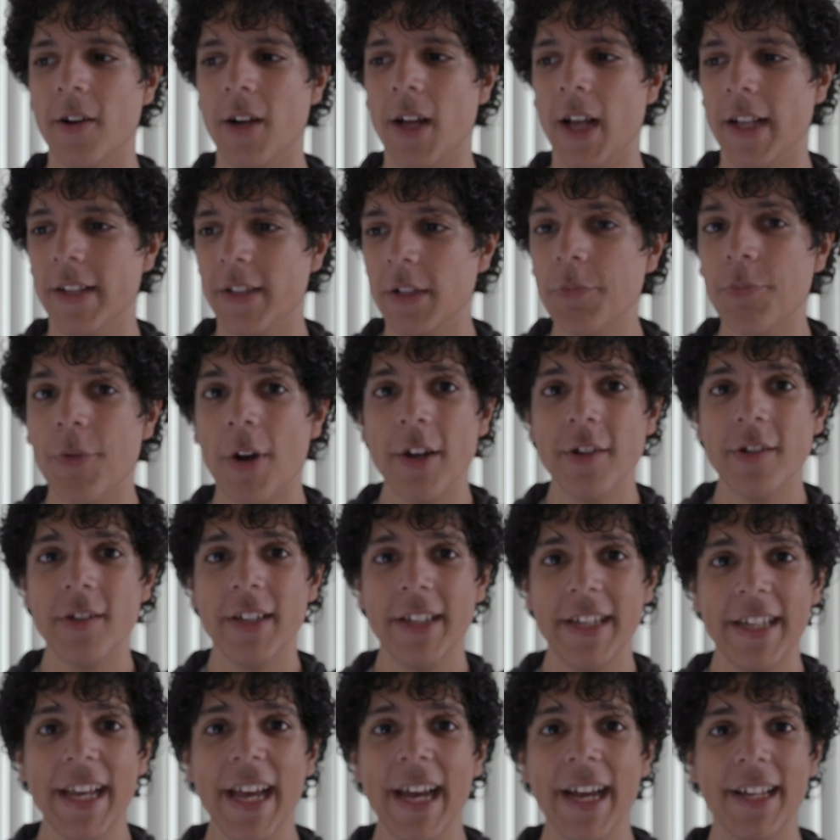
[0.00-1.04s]
And
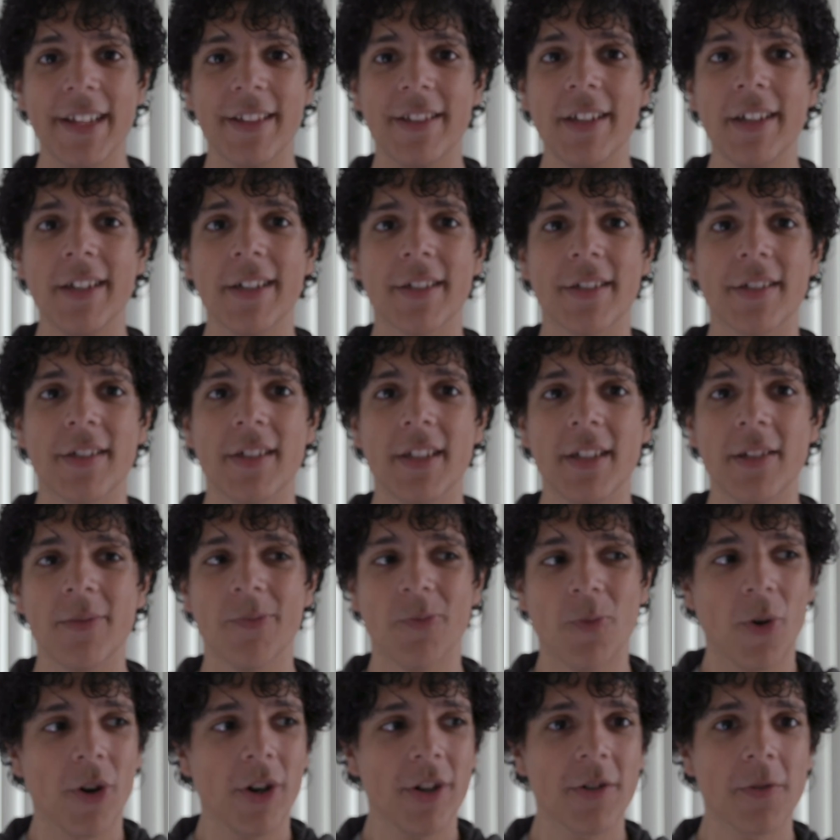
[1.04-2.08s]
surprisingly, yeah, it does. It
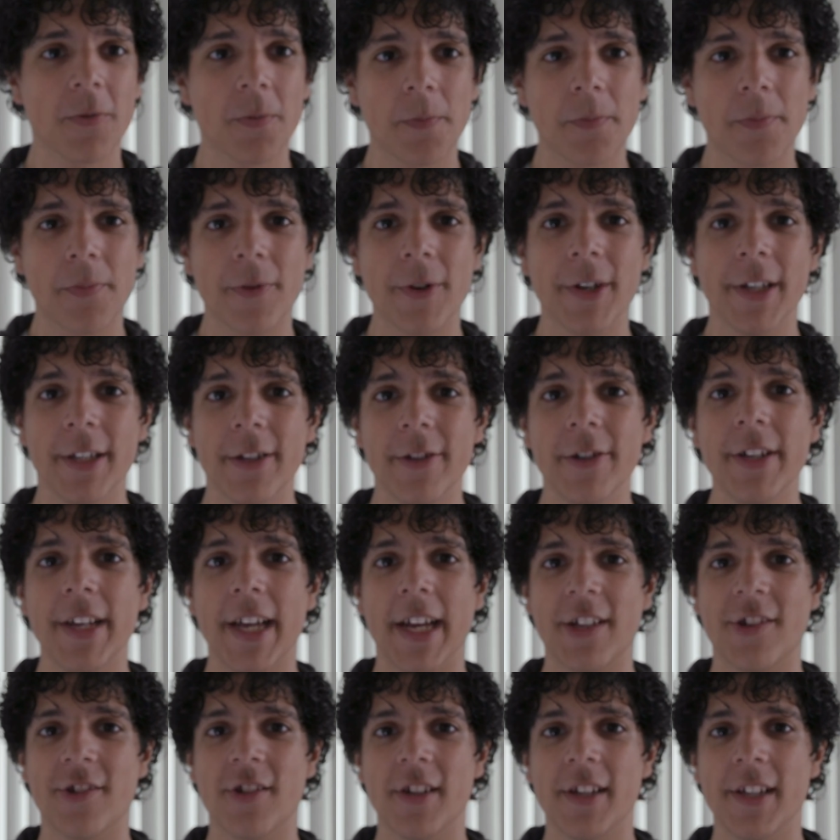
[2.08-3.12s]
works pretty good
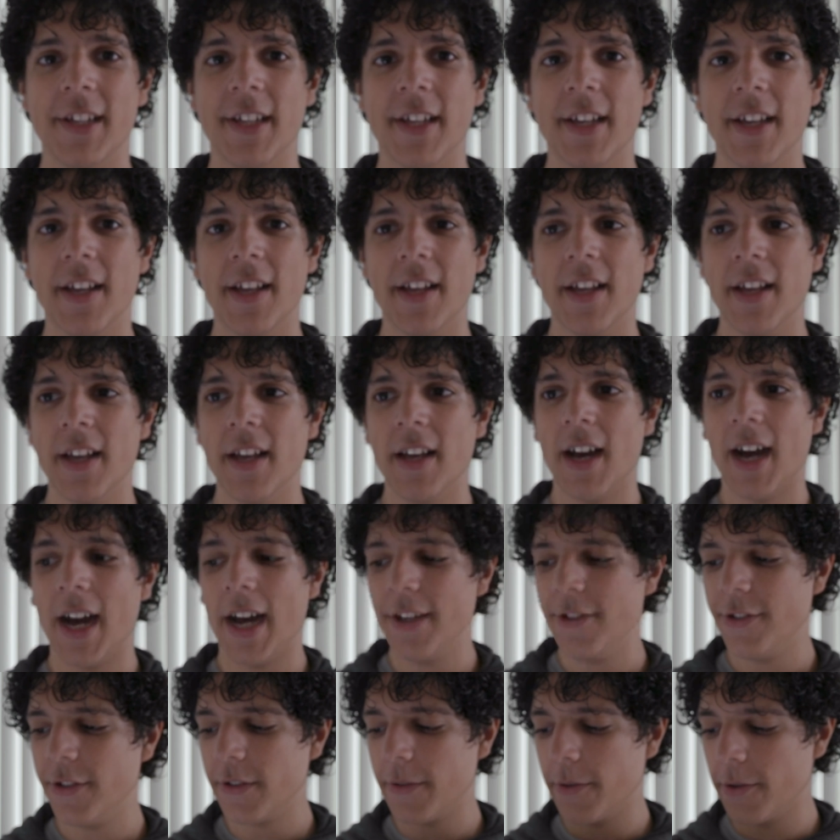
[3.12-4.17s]
actually. I
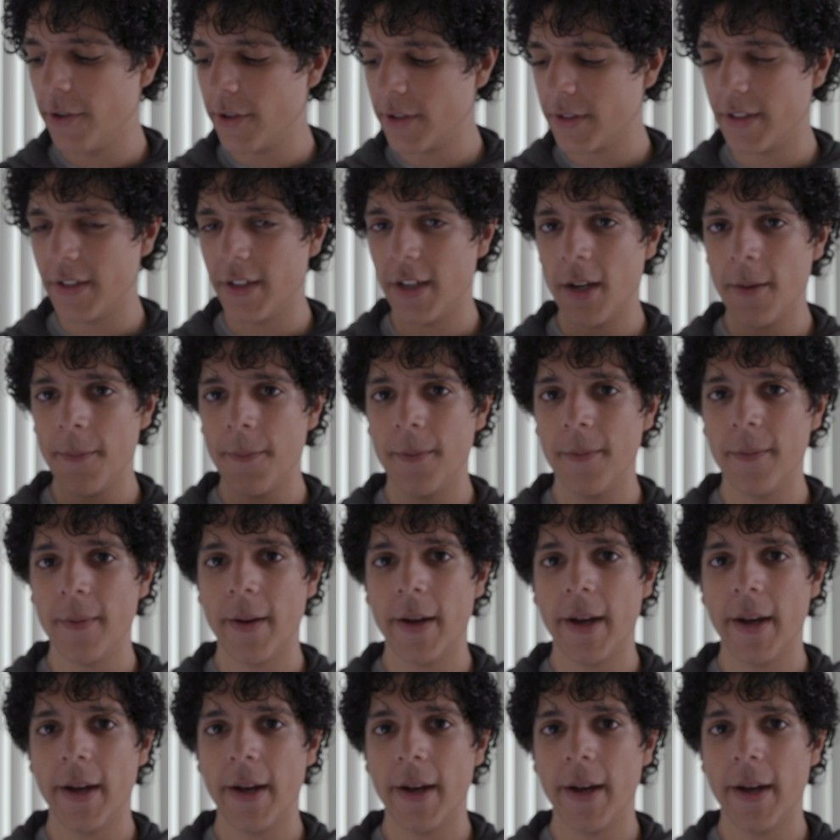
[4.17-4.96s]
just hooked it up.